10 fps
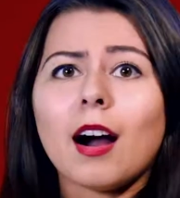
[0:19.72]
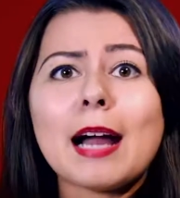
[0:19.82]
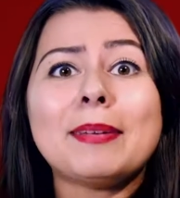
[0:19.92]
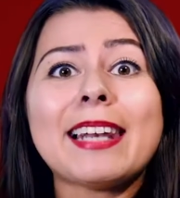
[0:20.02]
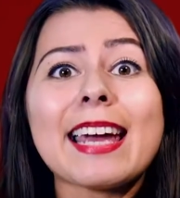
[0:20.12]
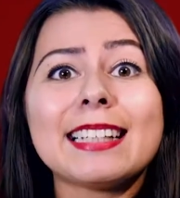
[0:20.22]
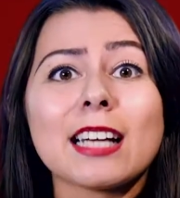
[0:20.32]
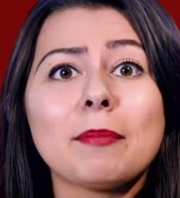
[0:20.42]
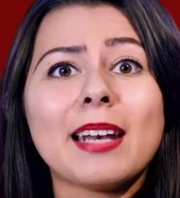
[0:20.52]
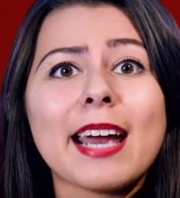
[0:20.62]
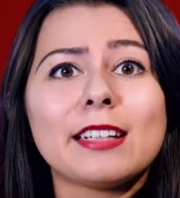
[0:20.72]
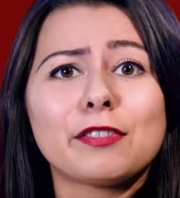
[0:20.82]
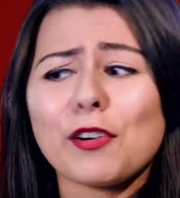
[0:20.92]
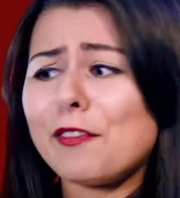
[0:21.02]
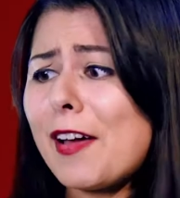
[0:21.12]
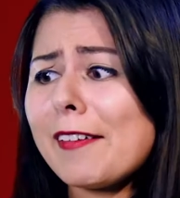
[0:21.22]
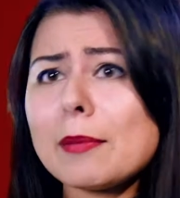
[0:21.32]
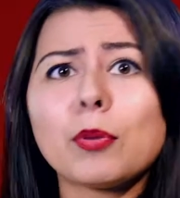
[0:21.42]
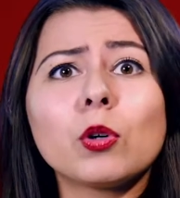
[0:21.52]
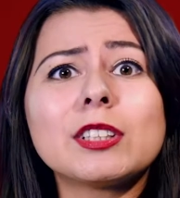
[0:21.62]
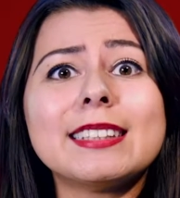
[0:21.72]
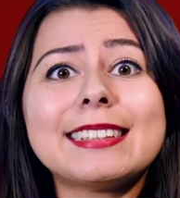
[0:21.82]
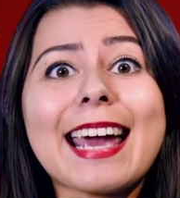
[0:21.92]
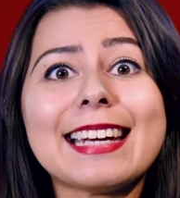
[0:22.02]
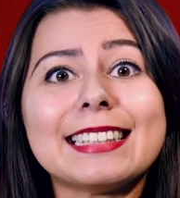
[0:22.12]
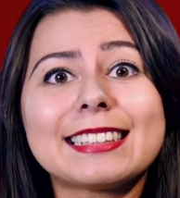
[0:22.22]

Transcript: I'm late, I'm late for a very important date!